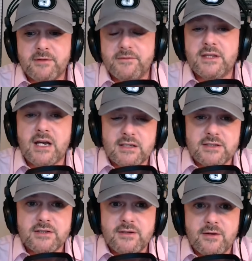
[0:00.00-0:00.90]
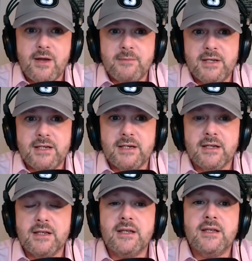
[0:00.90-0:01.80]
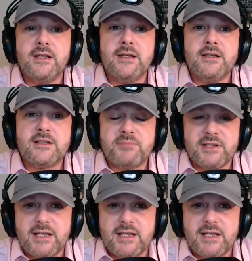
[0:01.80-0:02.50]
But if it does, you know I mean split